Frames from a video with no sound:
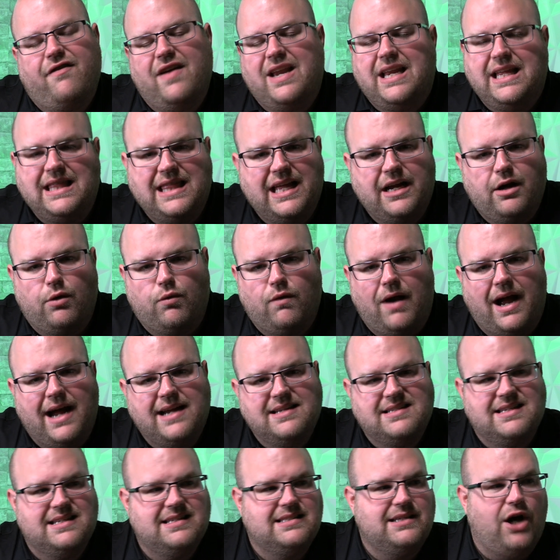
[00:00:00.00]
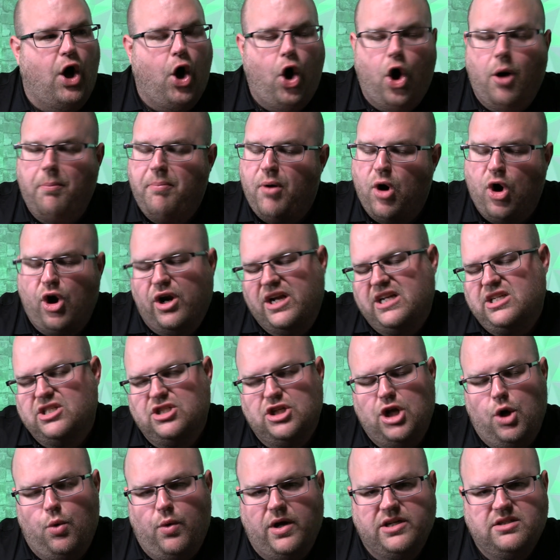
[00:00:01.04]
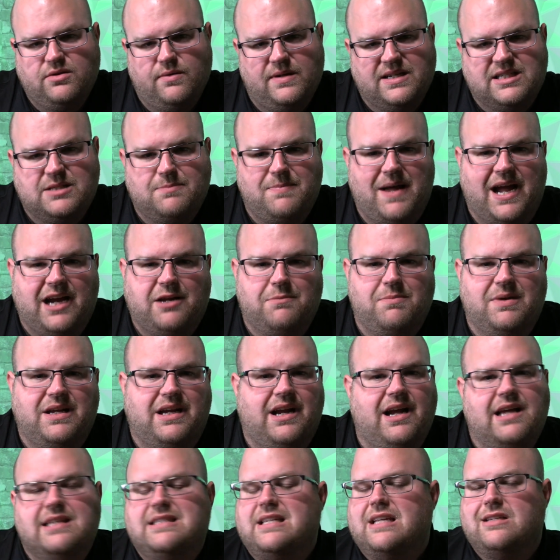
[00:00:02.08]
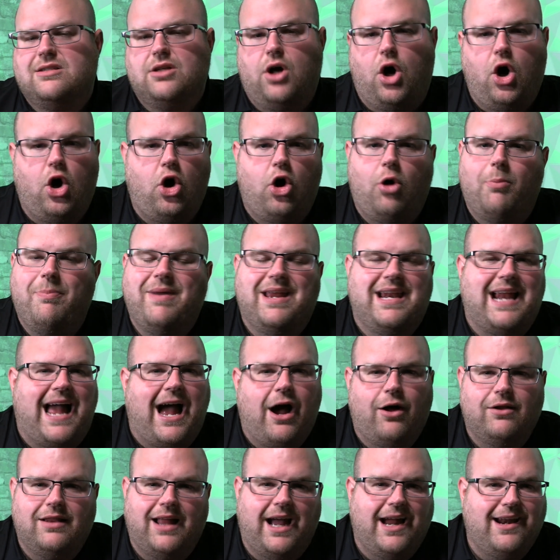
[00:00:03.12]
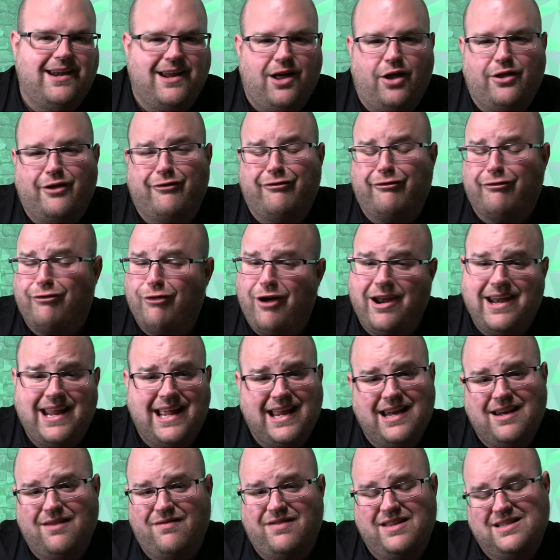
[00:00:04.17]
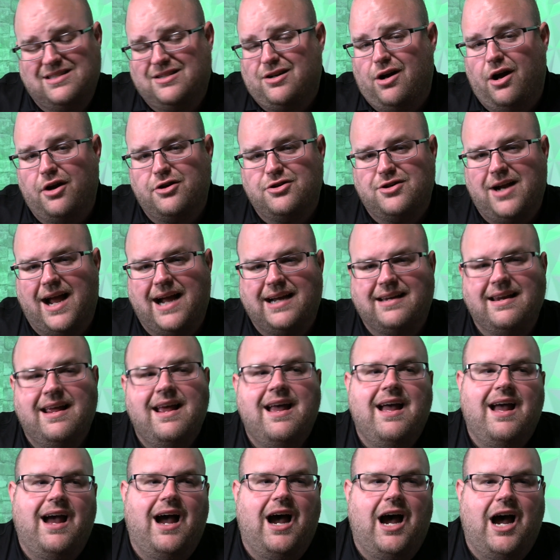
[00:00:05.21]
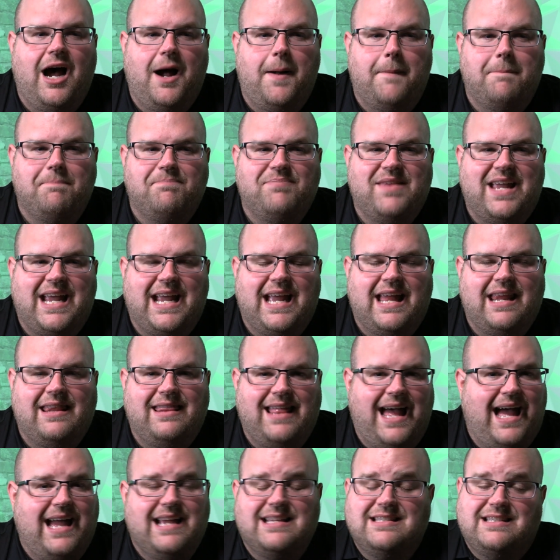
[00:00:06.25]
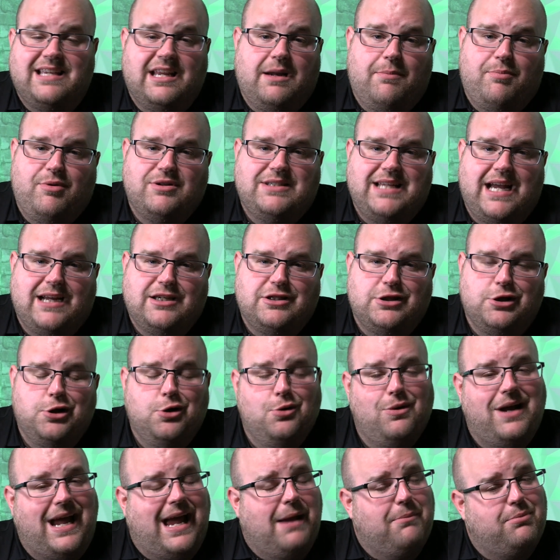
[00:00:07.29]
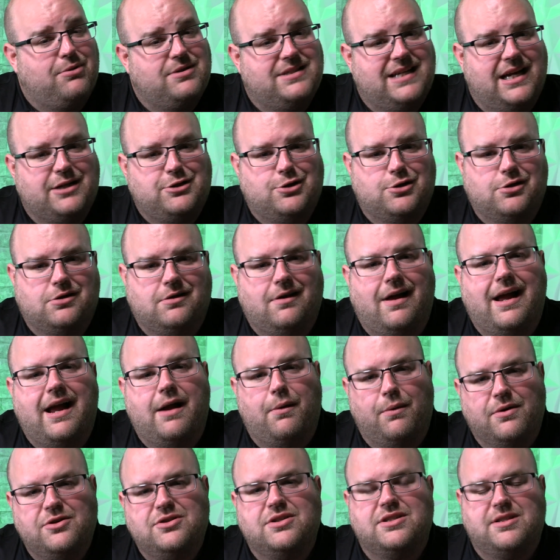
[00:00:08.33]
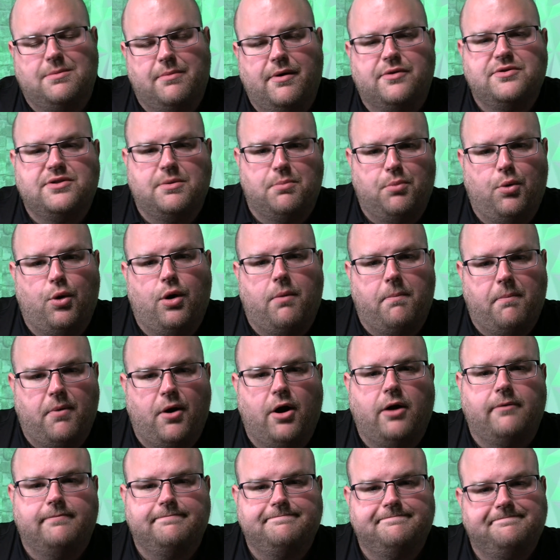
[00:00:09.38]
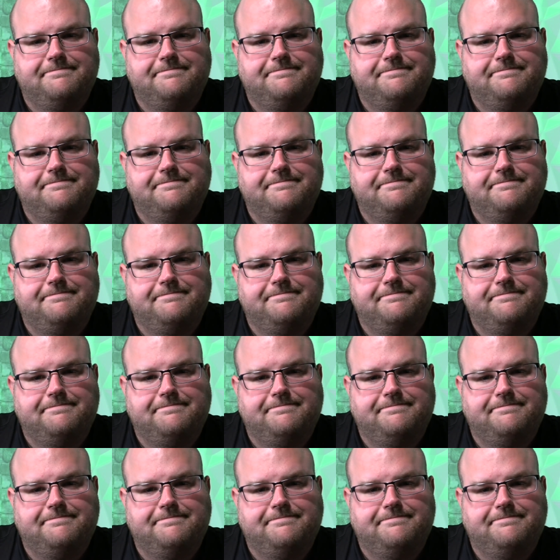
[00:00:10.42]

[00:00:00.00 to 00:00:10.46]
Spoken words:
anything arises, all parties know what to expect because it's all been outlined on the front end of this contract, and that is going to protect you and protect your client, which is the most important part.